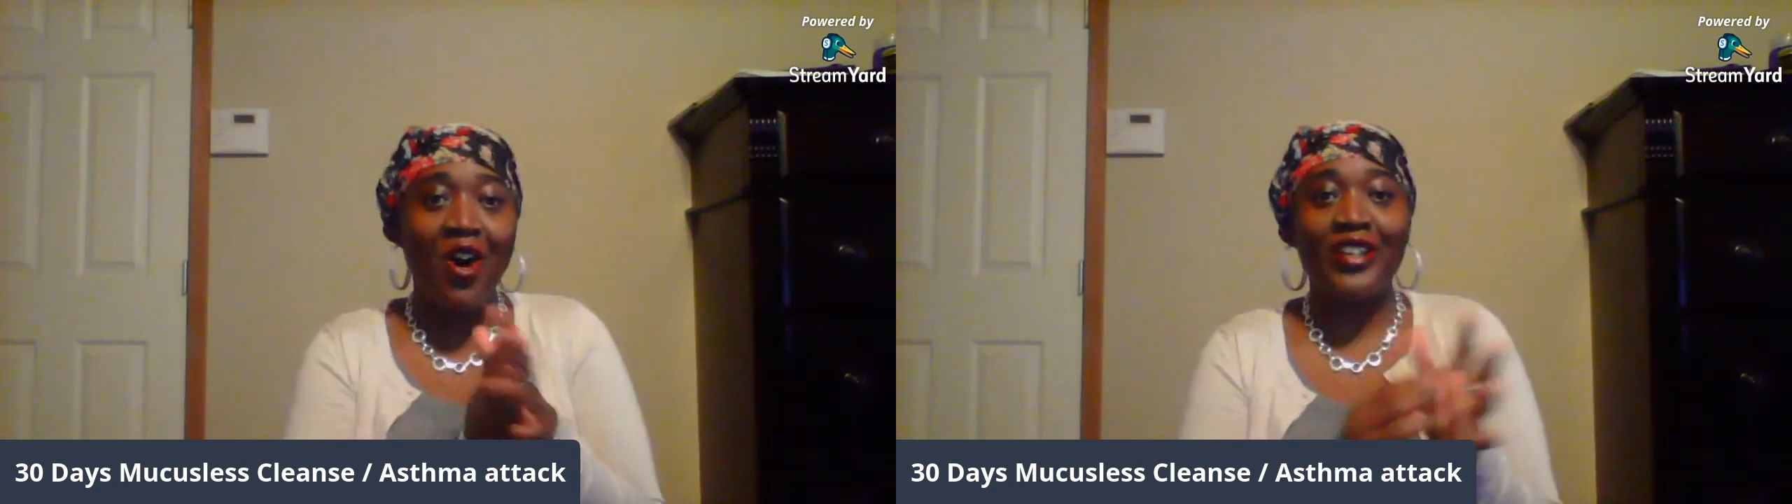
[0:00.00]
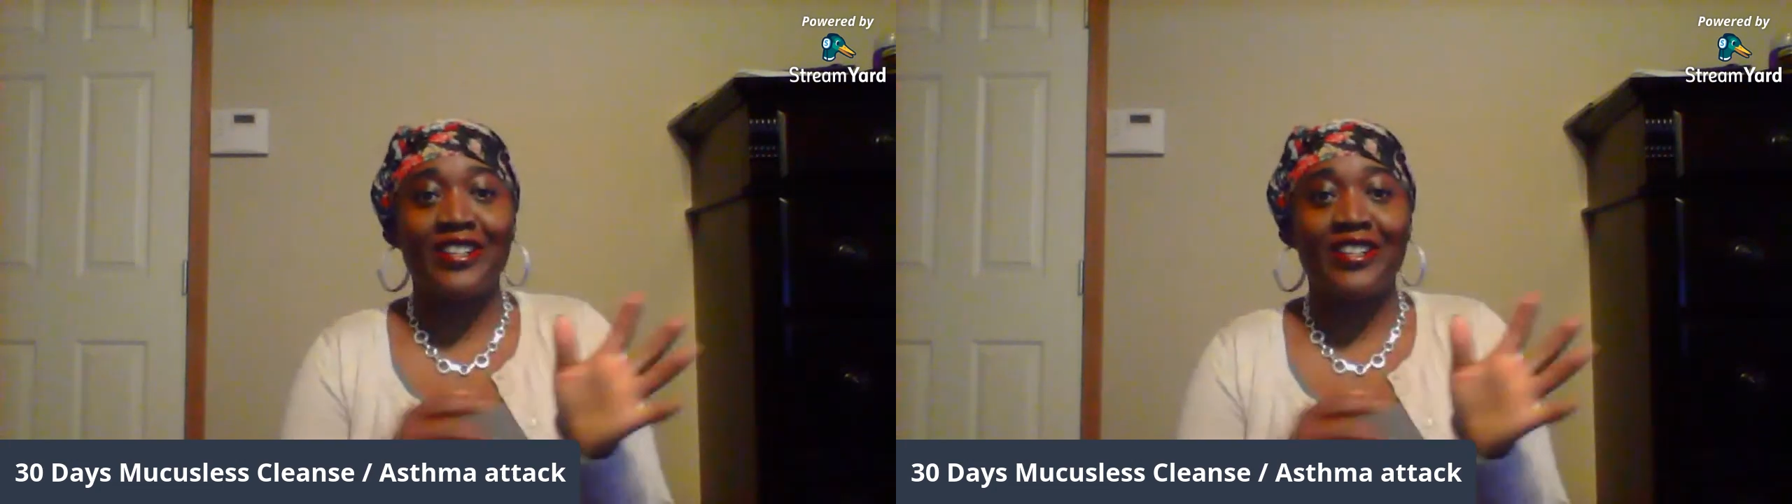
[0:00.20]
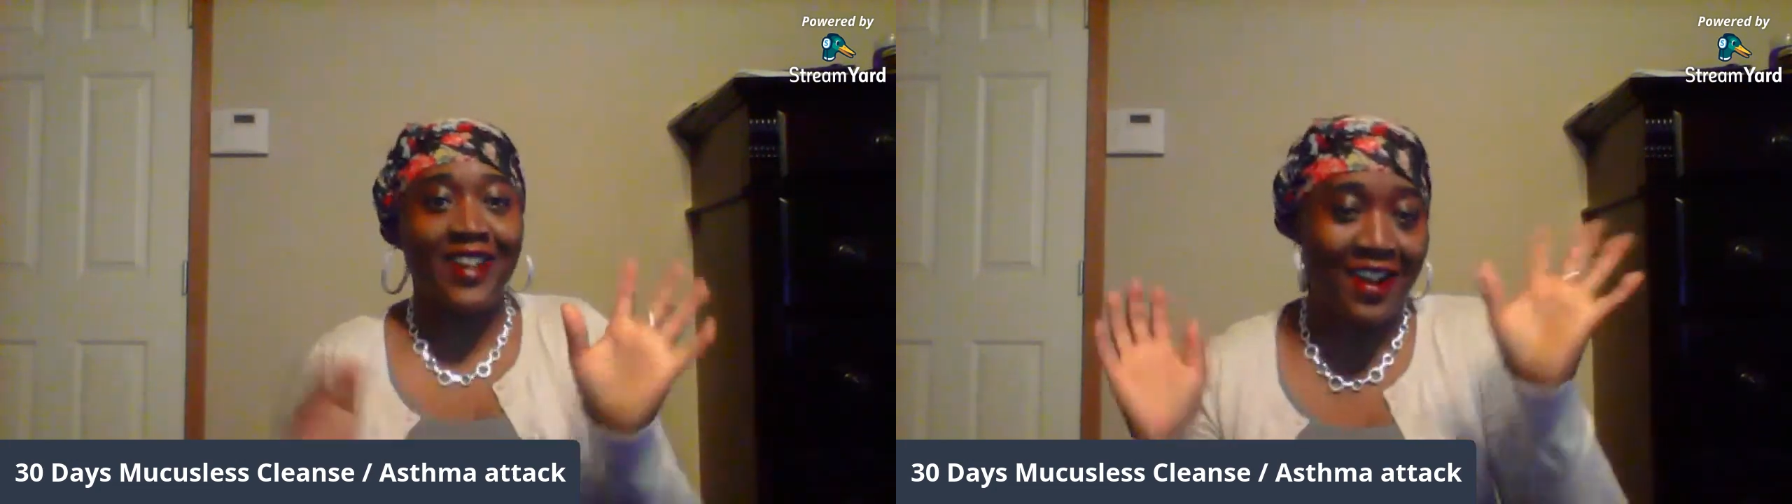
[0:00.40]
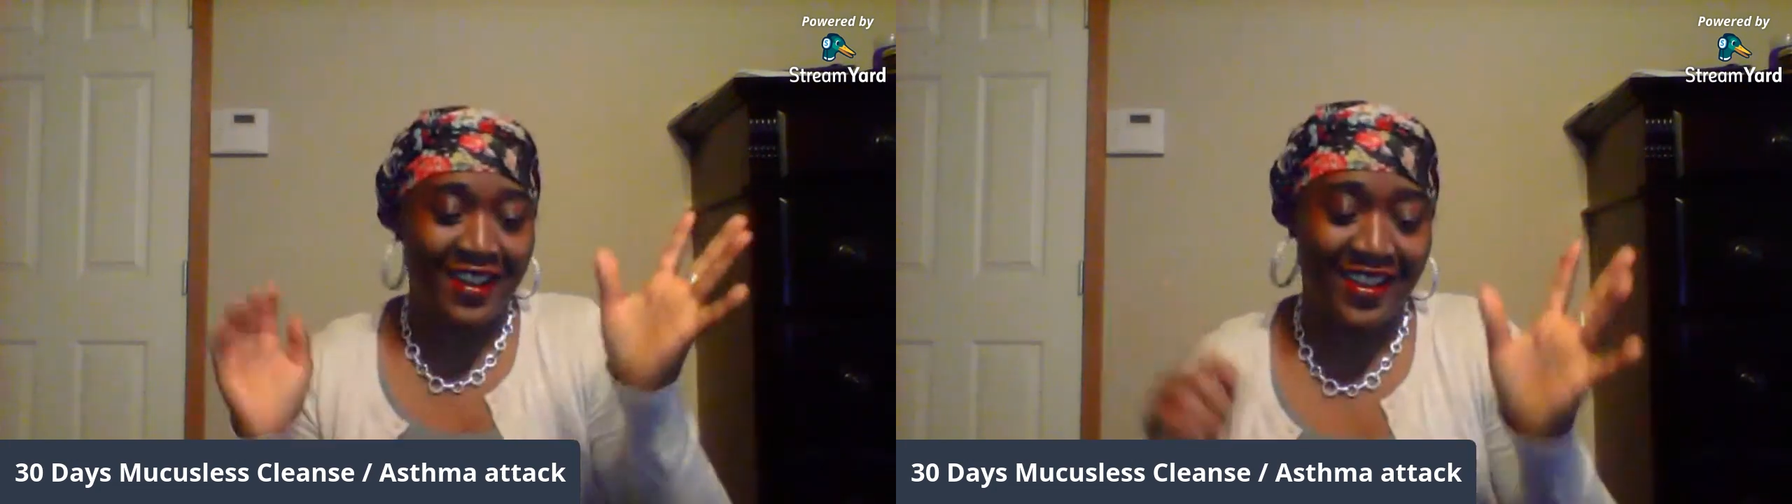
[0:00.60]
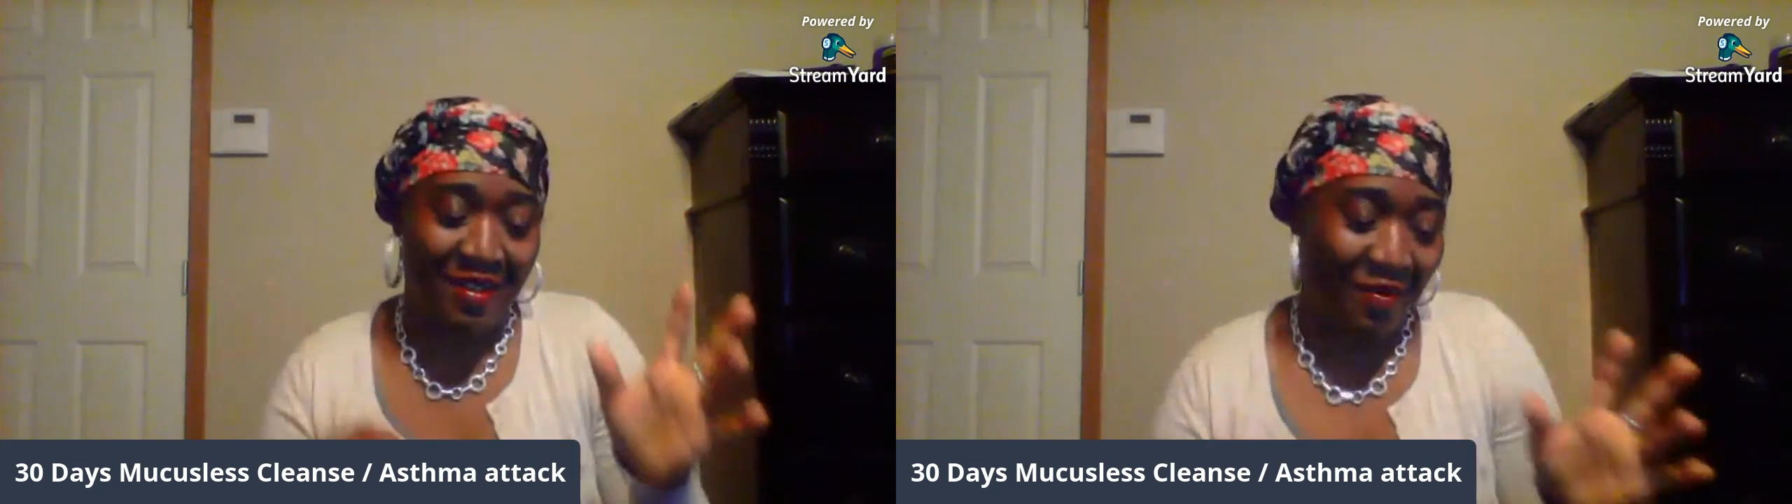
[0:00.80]
all the
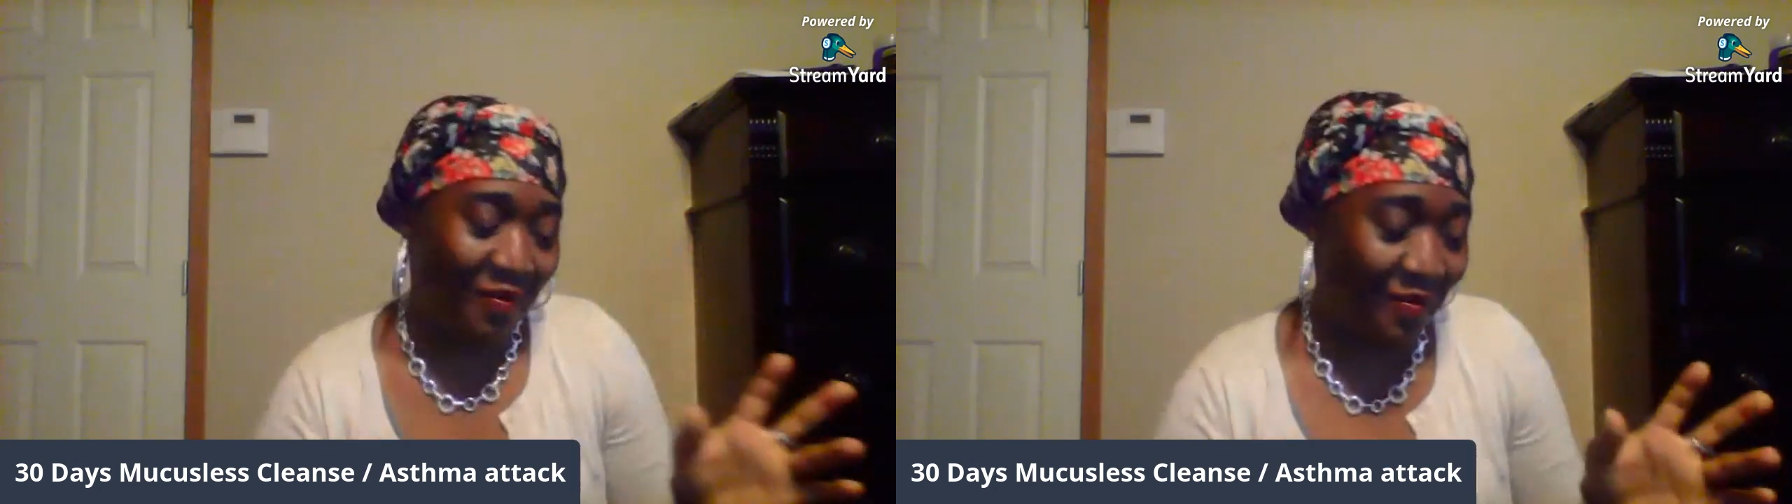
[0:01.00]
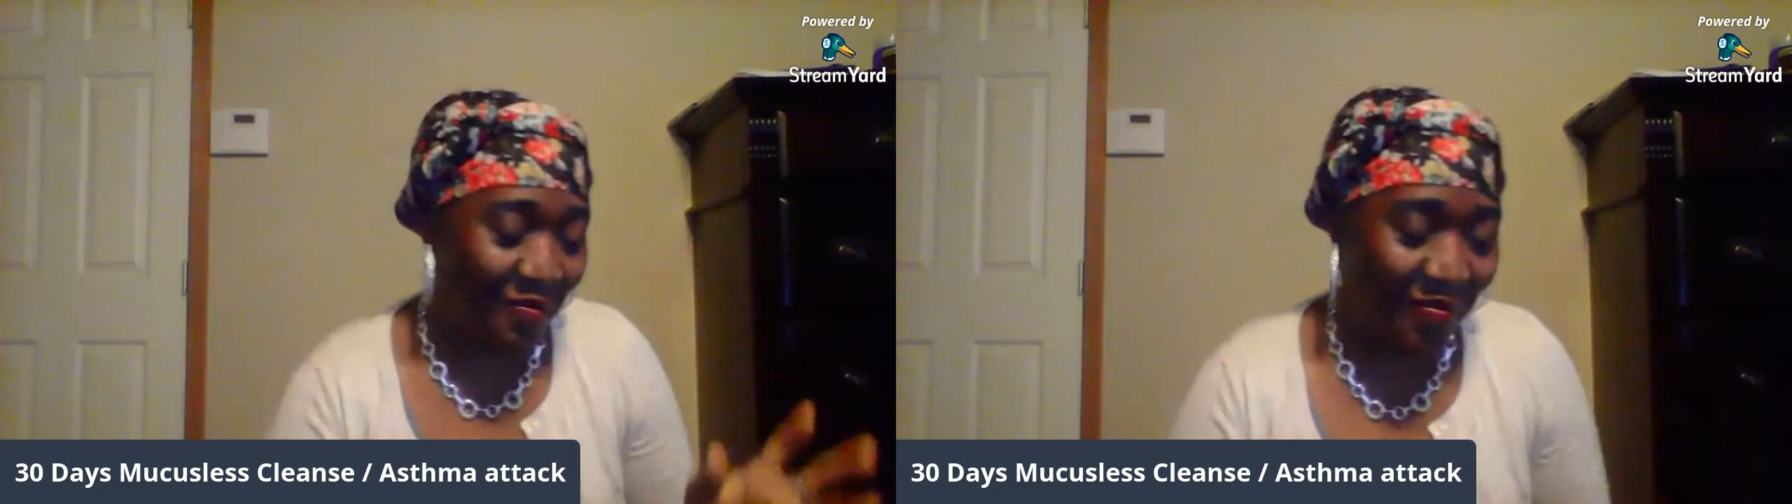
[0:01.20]
time.